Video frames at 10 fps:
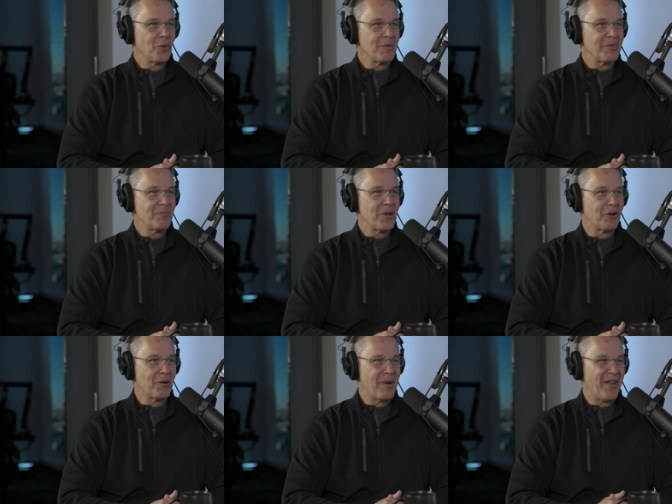You wouldn't be
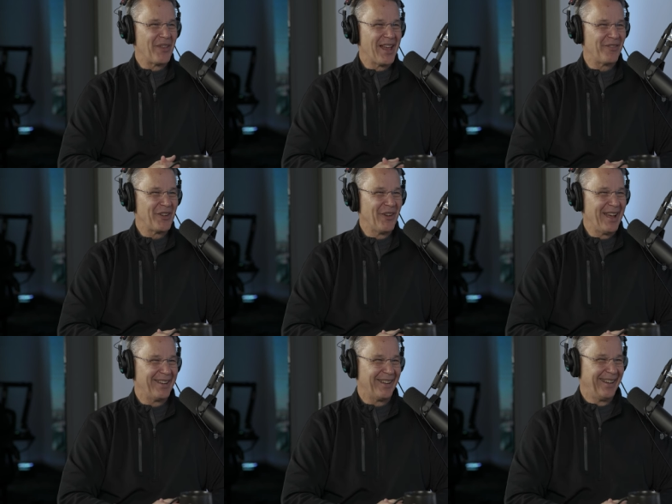bitter about that if you
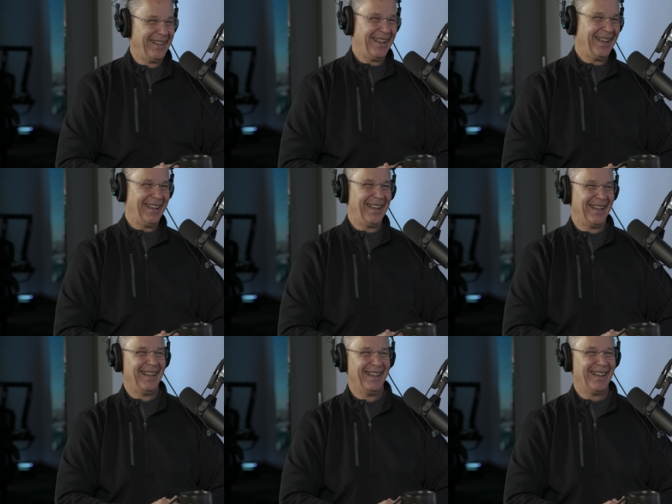had to. no,